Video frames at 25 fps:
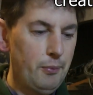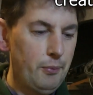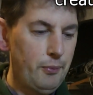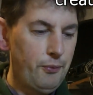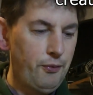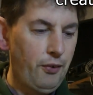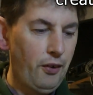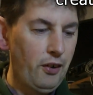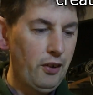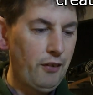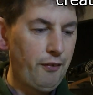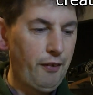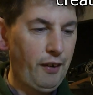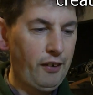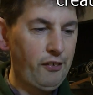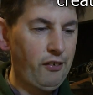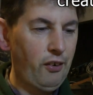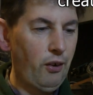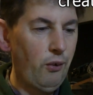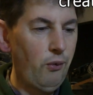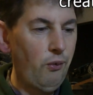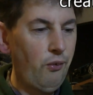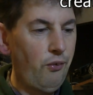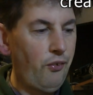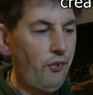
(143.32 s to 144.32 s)
Filofax
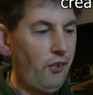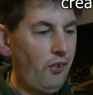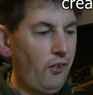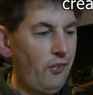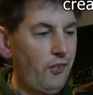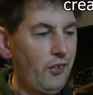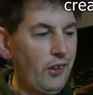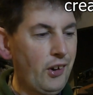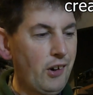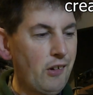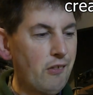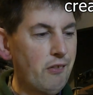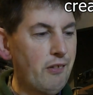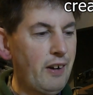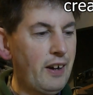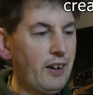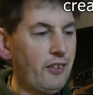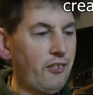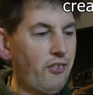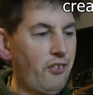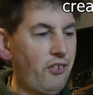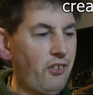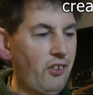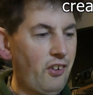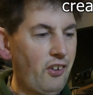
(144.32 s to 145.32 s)
holes on the
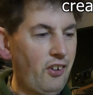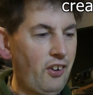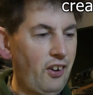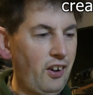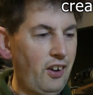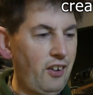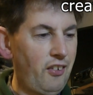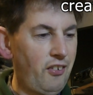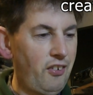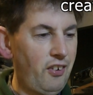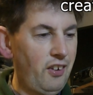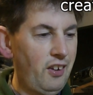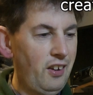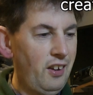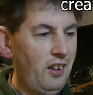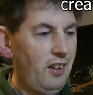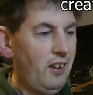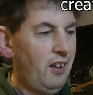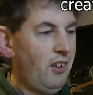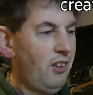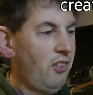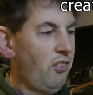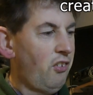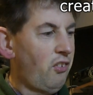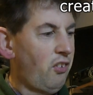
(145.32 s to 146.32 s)
correct side.
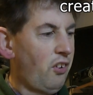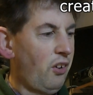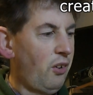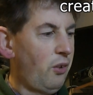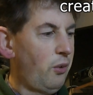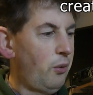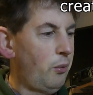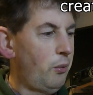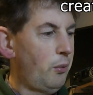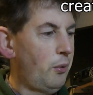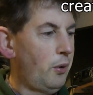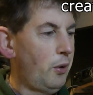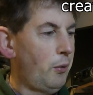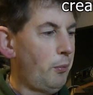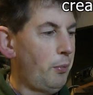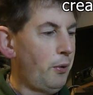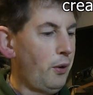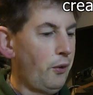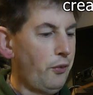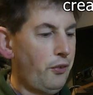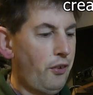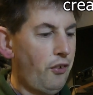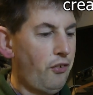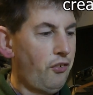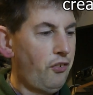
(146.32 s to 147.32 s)
So it'll be
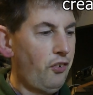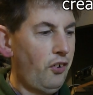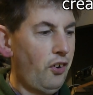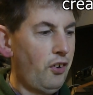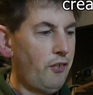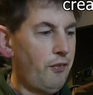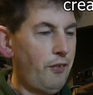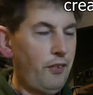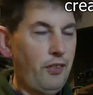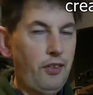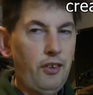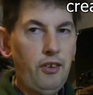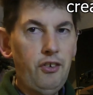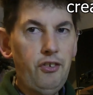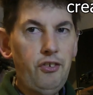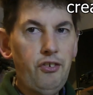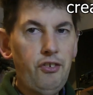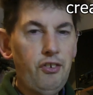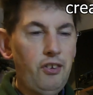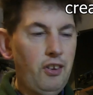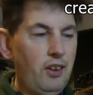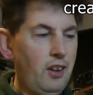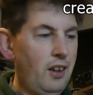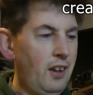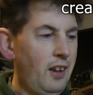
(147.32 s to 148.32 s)
on this side for
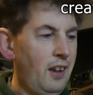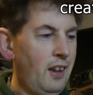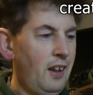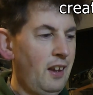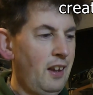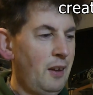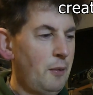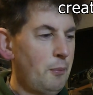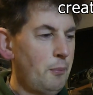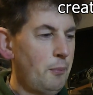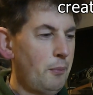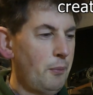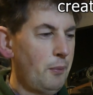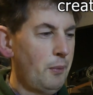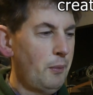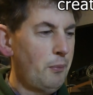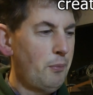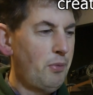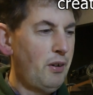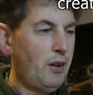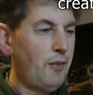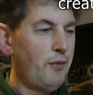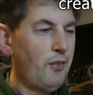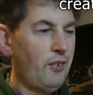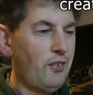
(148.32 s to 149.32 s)
these.
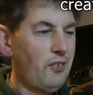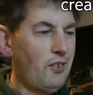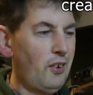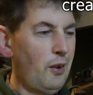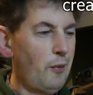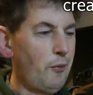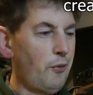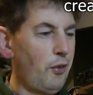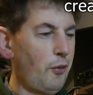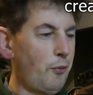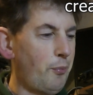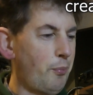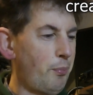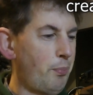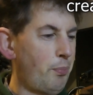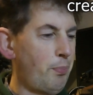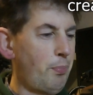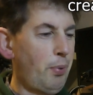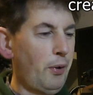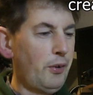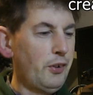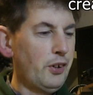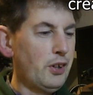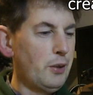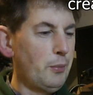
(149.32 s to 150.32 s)
Previous times I've
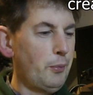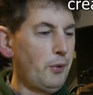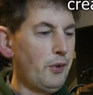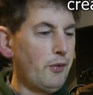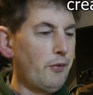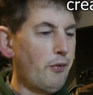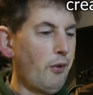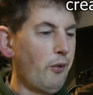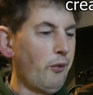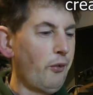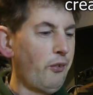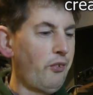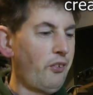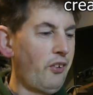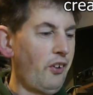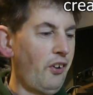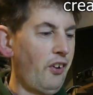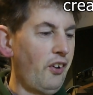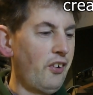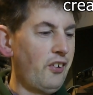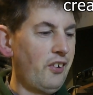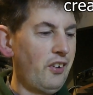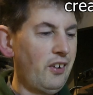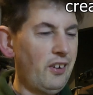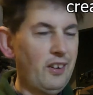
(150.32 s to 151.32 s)
punched them on the wrong
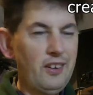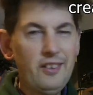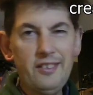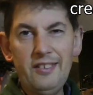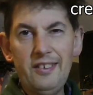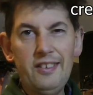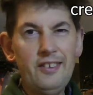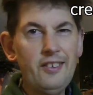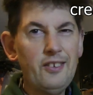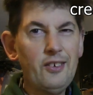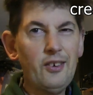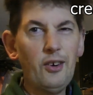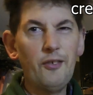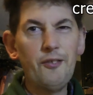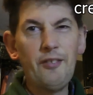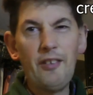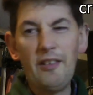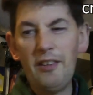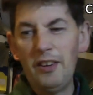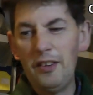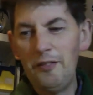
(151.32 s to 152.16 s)
side and got very